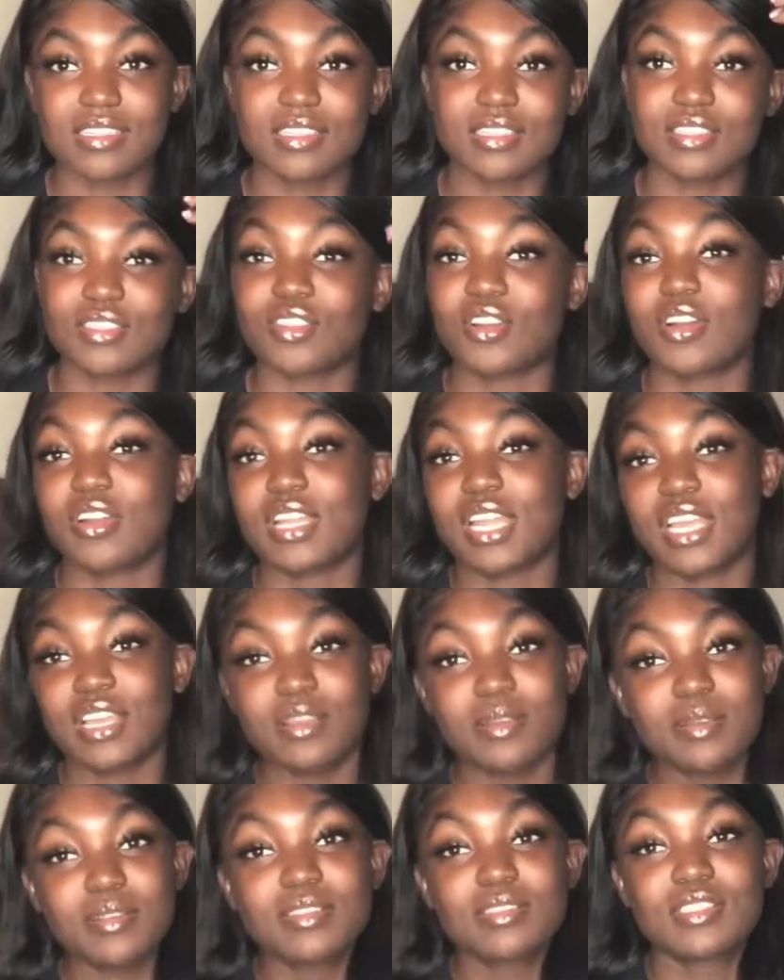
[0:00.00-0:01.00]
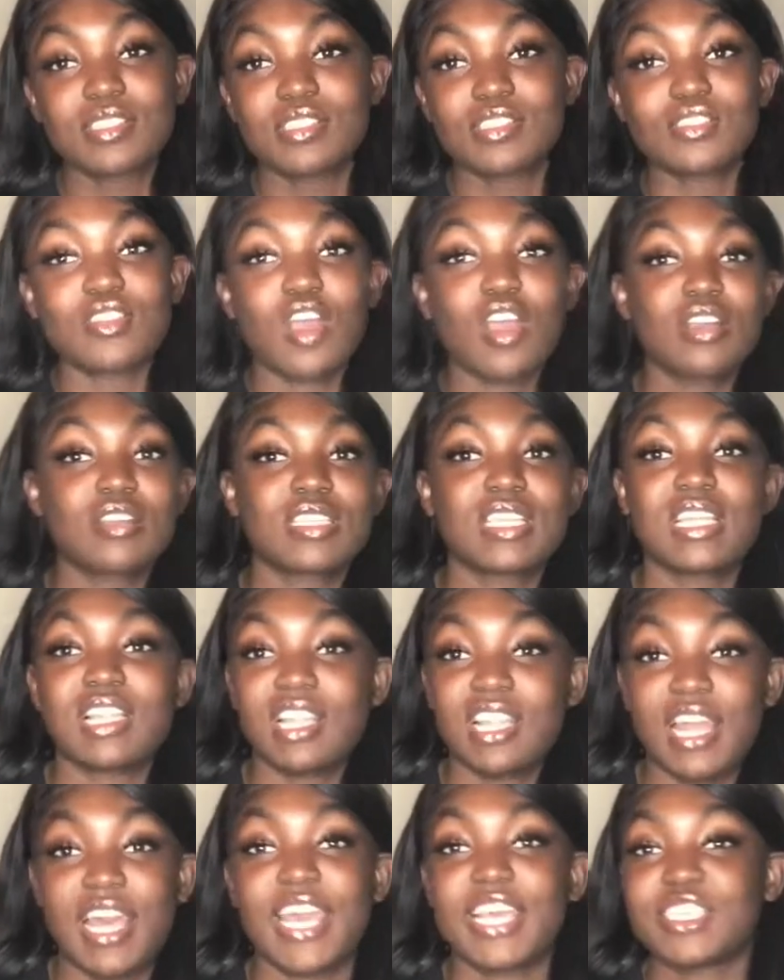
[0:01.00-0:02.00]
start that, to start
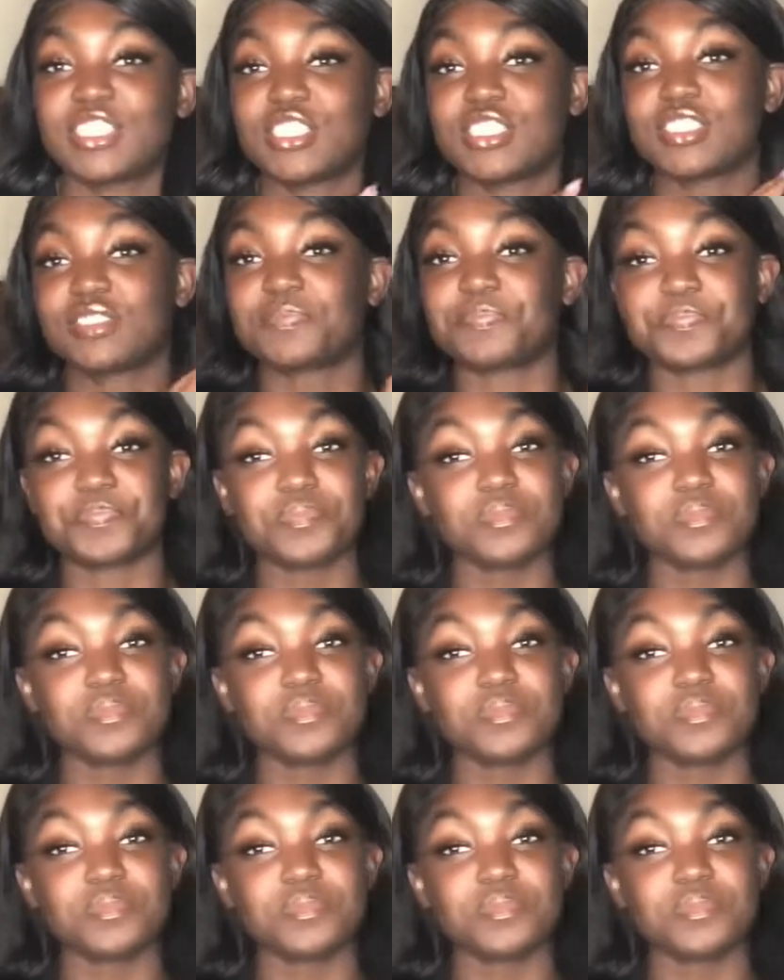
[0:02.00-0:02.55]
selling lashes.